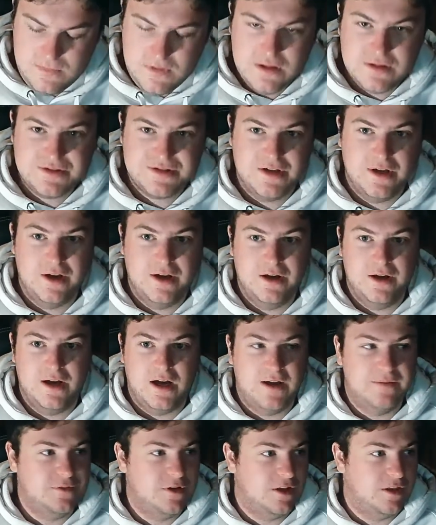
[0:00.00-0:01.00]
So
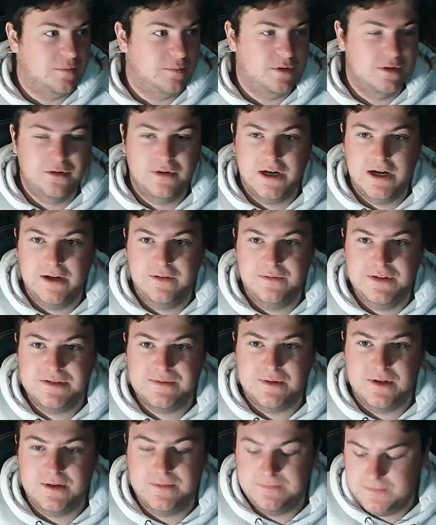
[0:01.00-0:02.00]
I've got the Blu-ray of
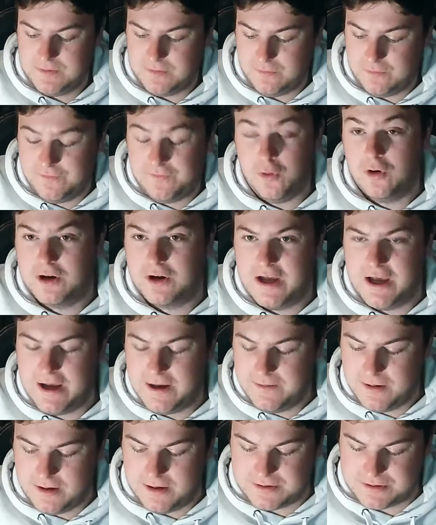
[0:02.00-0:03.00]
this one,
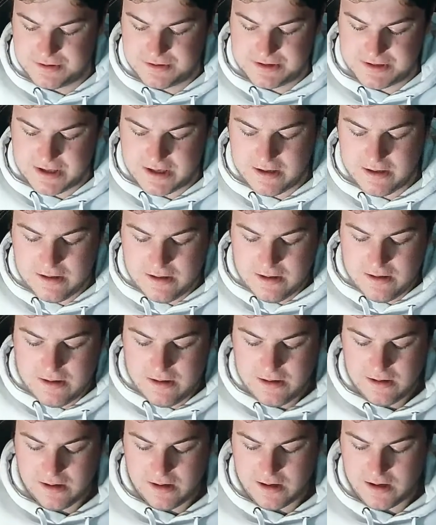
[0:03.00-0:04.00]
4K, I should say.
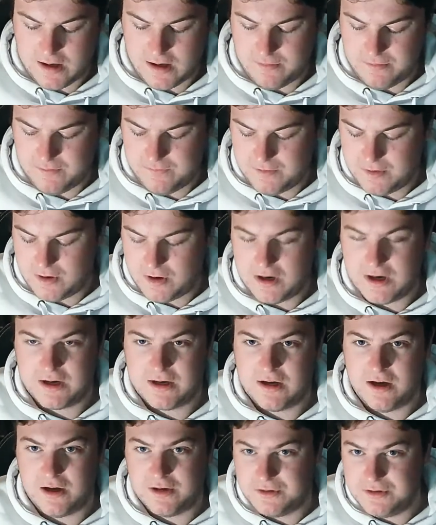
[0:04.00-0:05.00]
Even though I
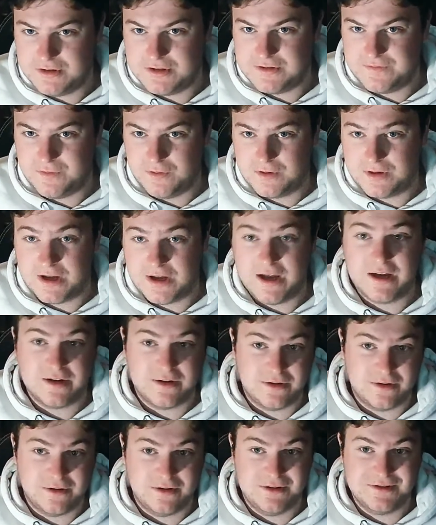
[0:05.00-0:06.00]
can't use the 4K, I
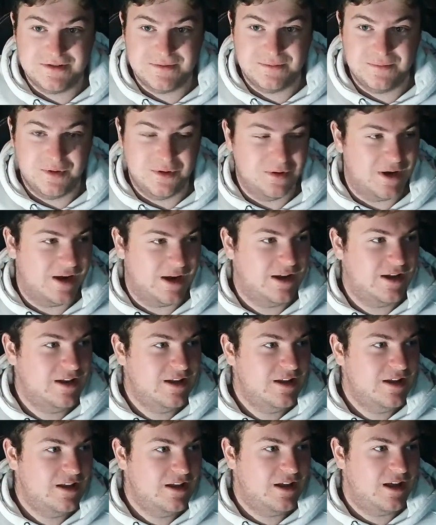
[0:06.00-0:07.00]
can only use the Blu-ray
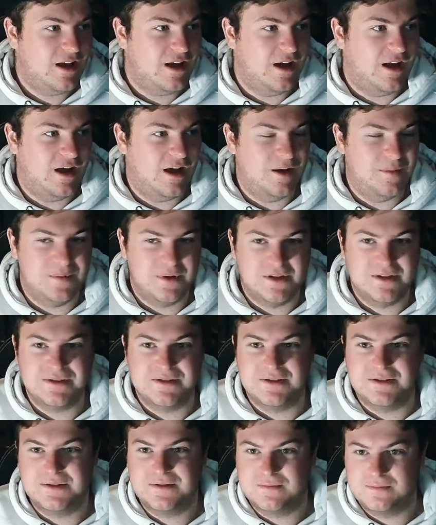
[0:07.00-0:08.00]

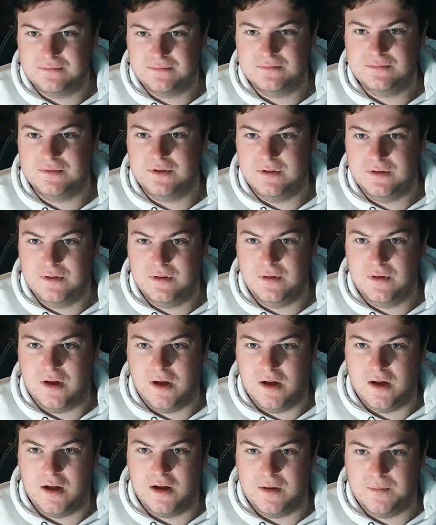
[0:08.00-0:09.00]
because it's
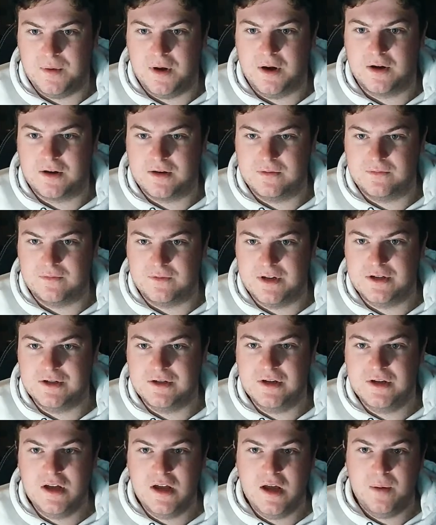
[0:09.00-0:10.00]
an American
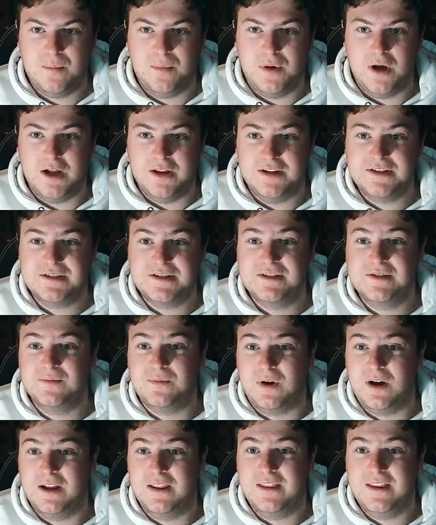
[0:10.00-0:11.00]
region. But this is
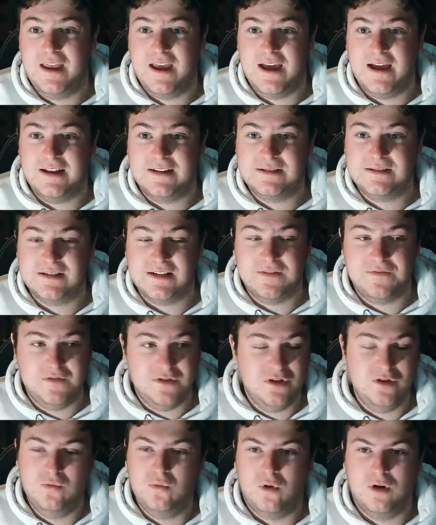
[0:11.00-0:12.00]
one that, if
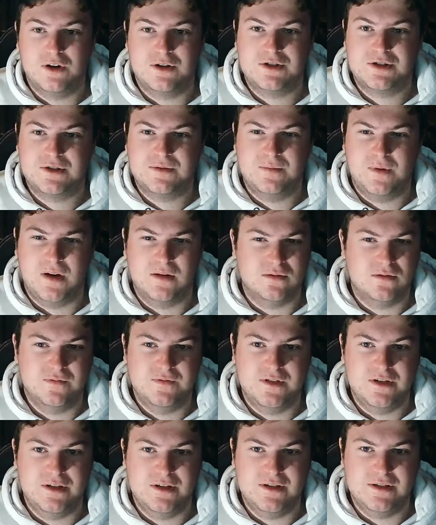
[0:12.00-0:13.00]
you'd watched my
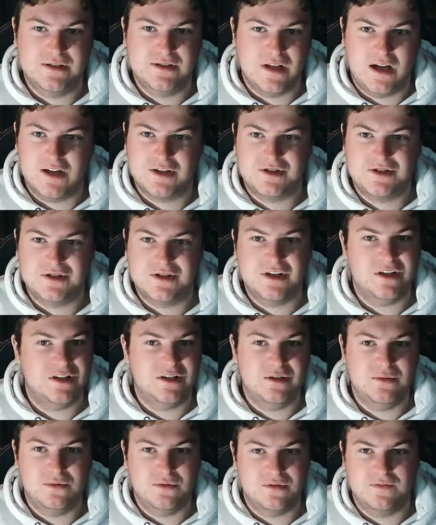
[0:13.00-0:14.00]
reviews last year,
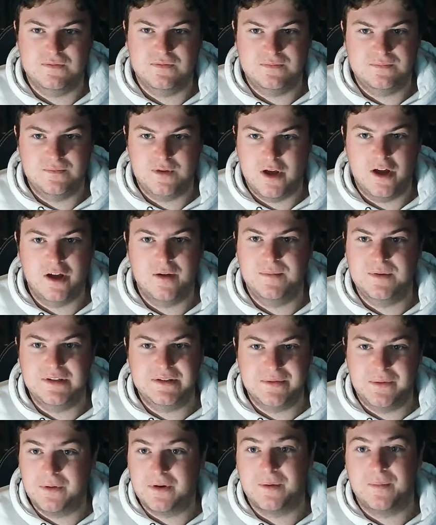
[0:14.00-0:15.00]
you would have heard me
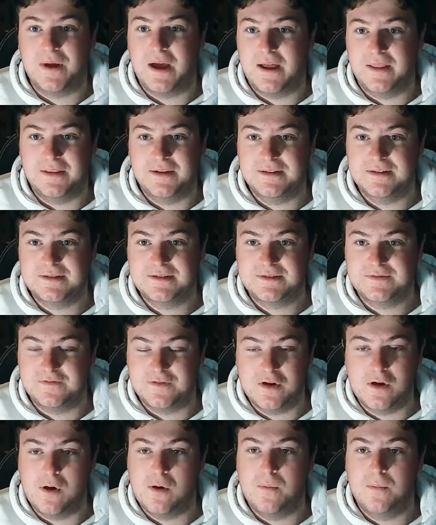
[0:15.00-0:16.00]
talk about this
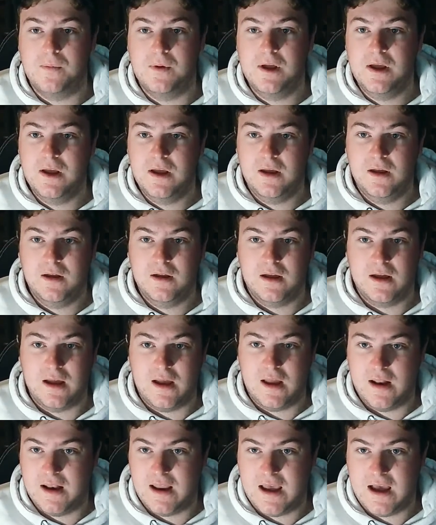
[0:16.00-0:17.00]
film
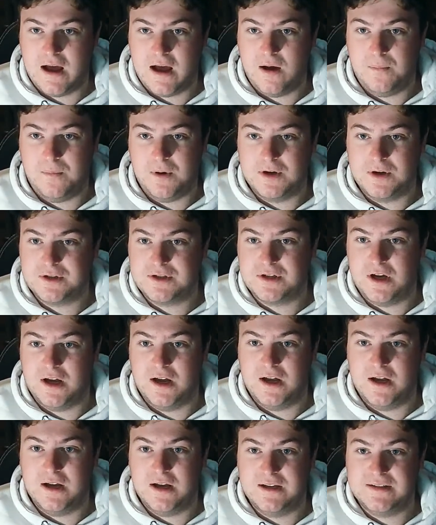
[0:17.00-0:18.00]
and how much
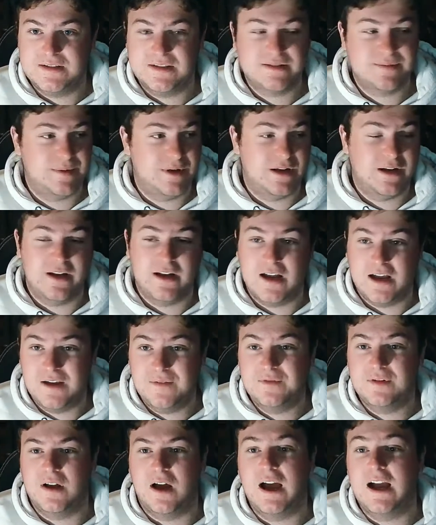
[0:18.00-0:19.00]
I anticipated.
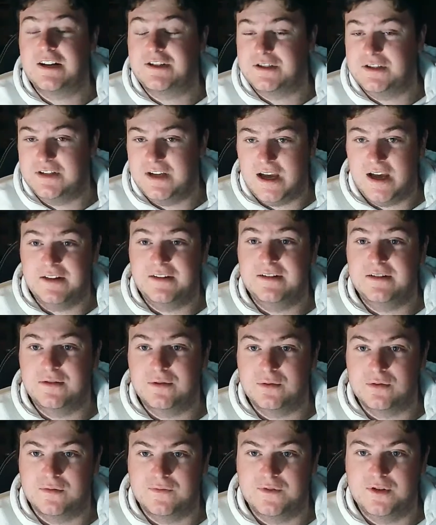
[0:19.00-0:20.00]
And I did
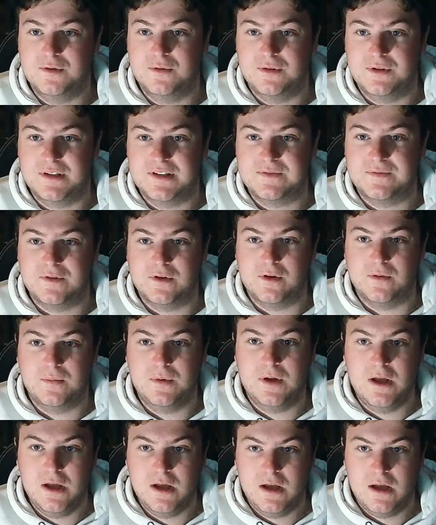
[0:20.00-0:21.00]
do a review on this
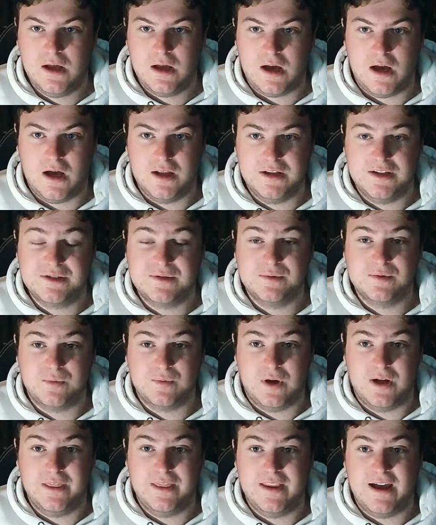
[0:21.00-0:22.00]
film. This was
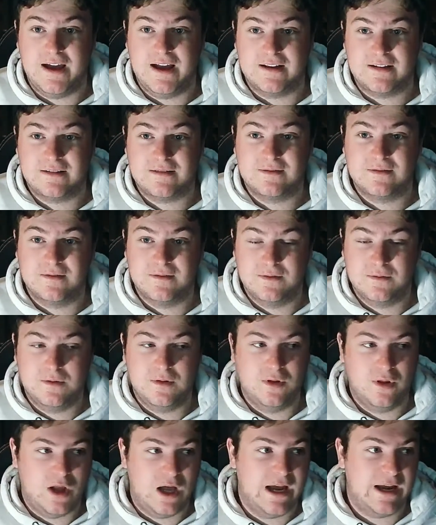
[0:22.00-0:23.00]
one that,
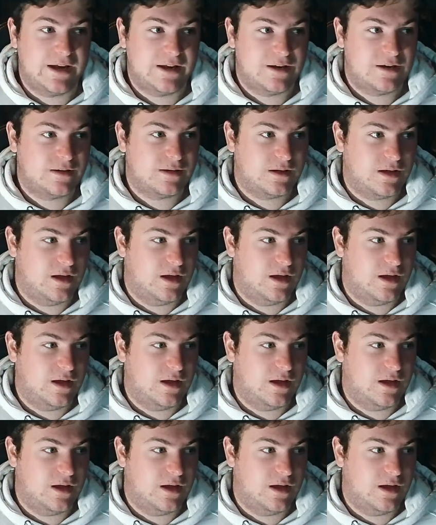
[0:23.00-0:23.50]
like